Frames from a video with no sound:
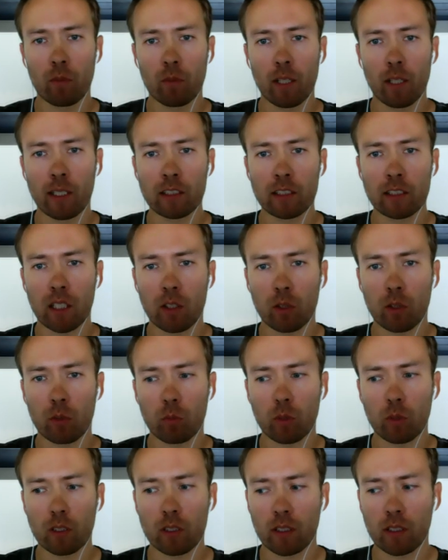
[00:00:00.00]
I started
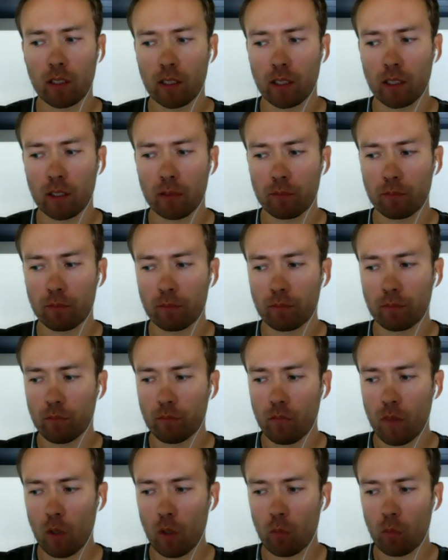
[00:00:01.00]
with
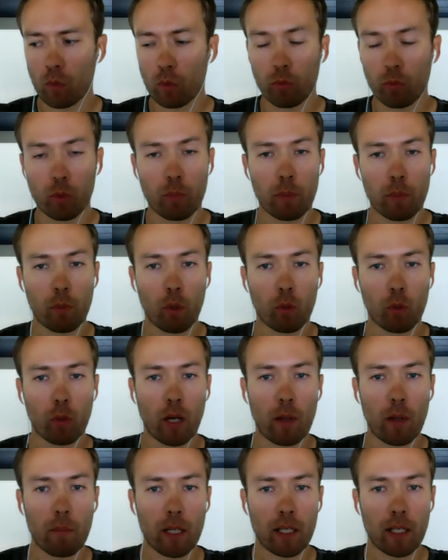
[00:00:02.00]
Ruby
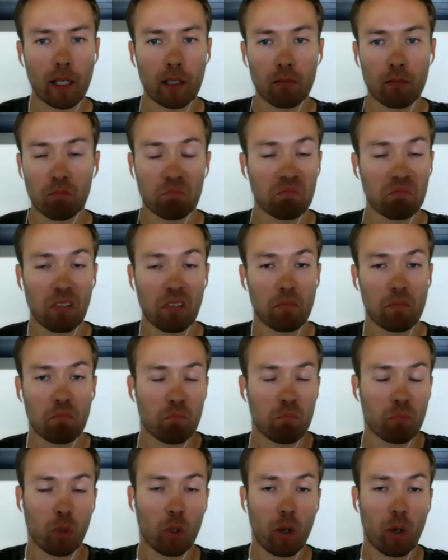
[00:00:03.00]
programming and
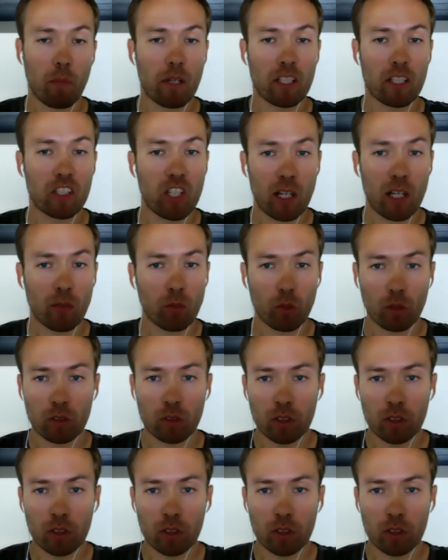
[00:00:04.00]
programming in general,